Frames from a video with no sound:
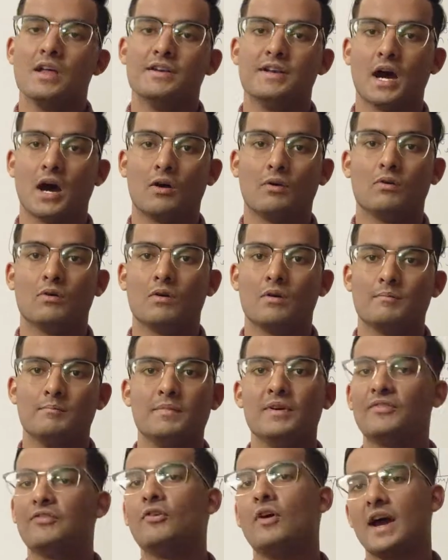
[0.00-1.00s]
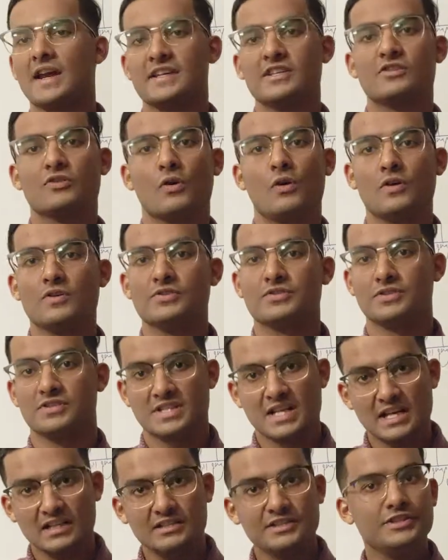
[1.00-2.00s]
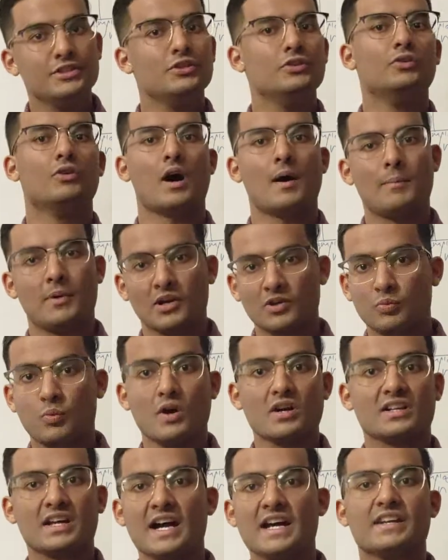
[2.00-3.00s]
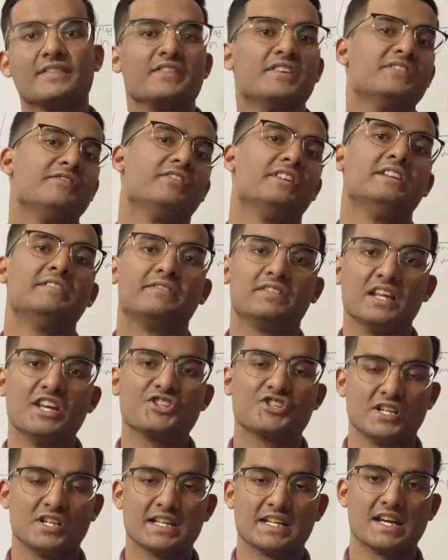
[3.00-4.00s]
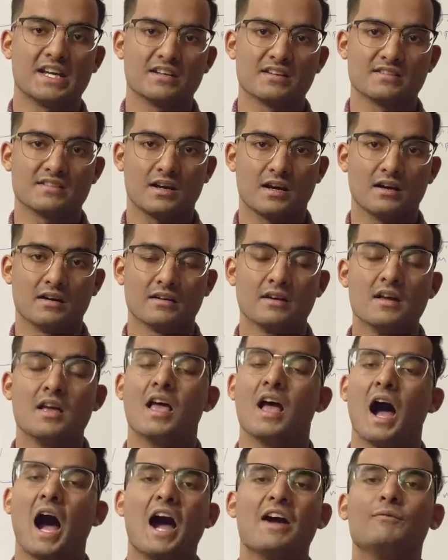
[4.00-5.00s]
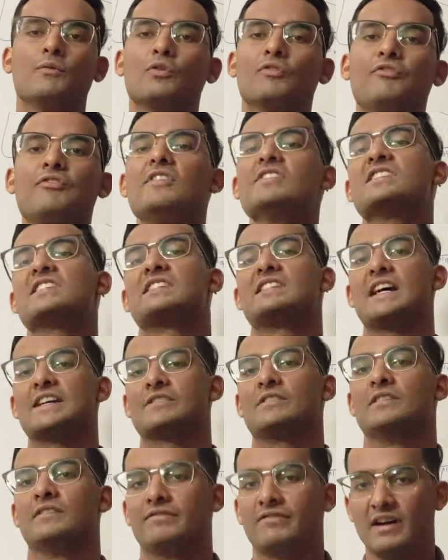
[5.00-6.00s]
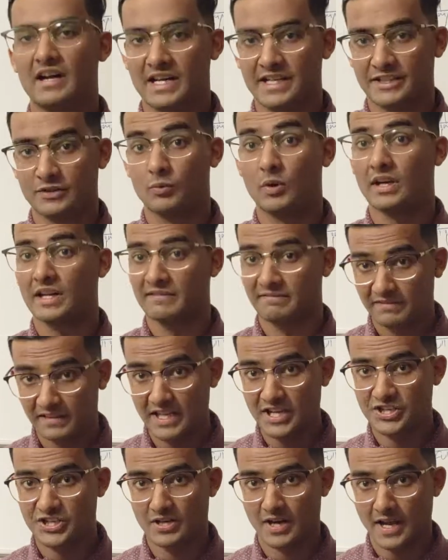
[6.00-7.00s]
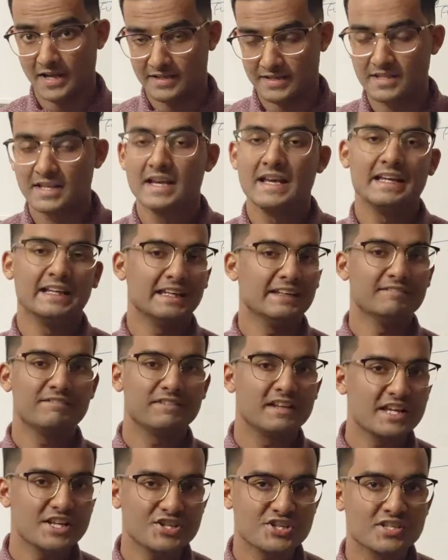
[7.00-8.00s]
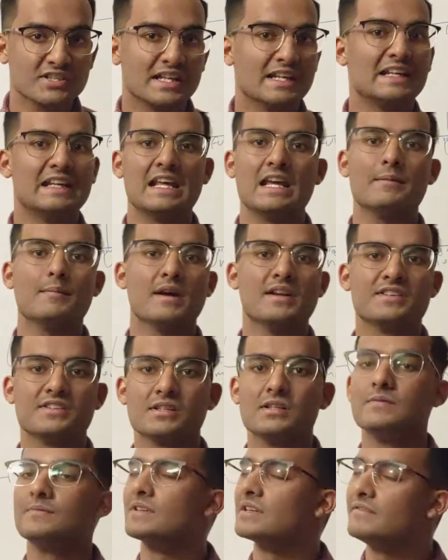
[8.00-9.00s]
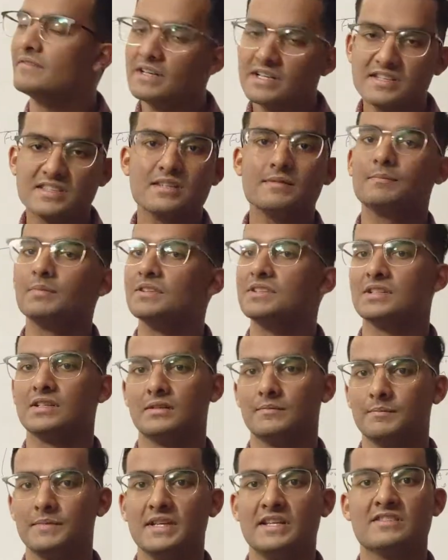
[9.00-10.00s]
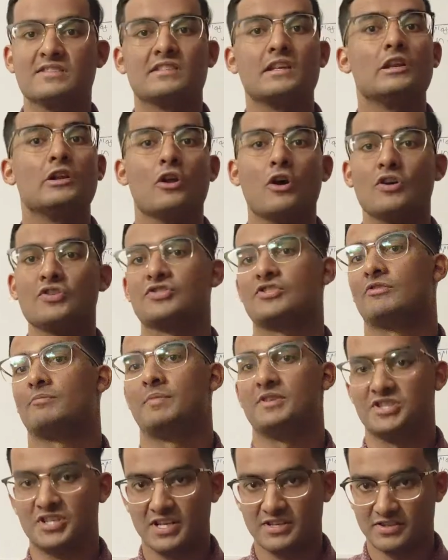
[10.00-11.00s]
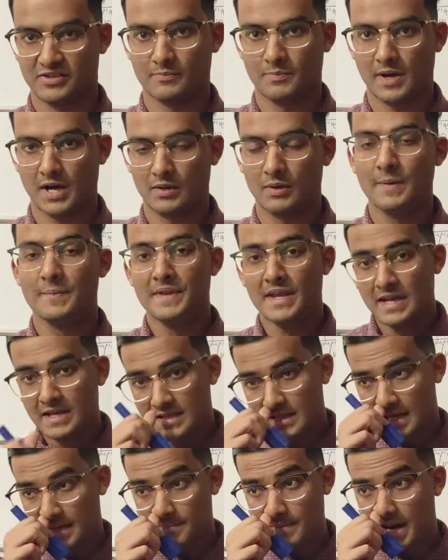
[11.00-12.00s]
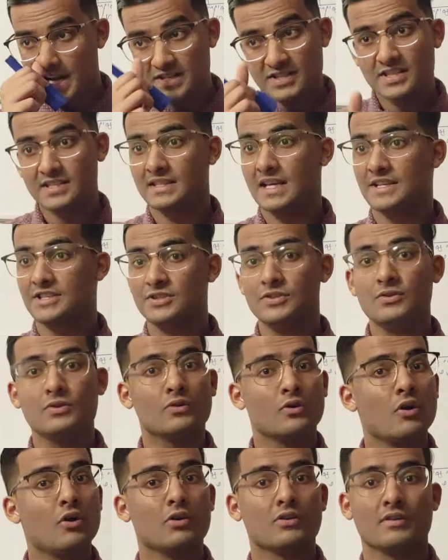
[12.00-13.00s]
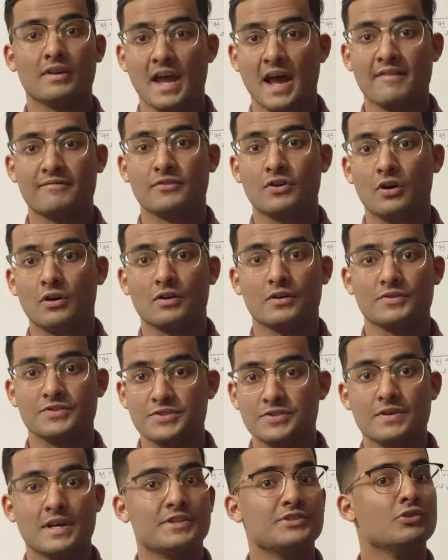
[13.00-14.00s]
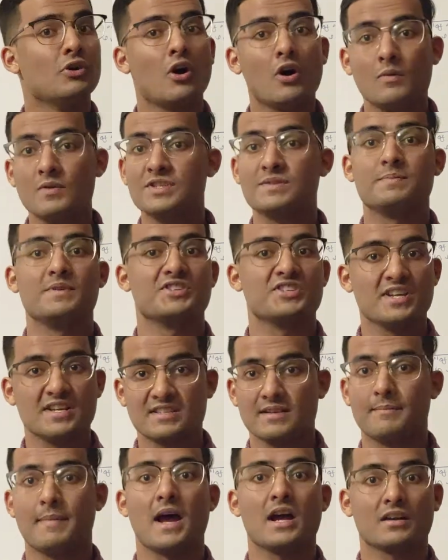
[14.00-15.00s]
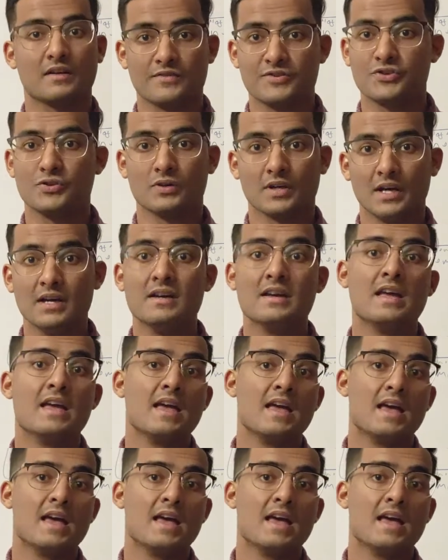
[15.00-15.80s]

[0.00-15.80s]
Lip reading: Now, before I can go on to tell you about what kind of inflation indicators are, I would first like to define what inflation is. Inflation in layman terms, in a very simple term, means the loss of purchasing power. Imagine that you have gone on to and you always purchase a bag of sugar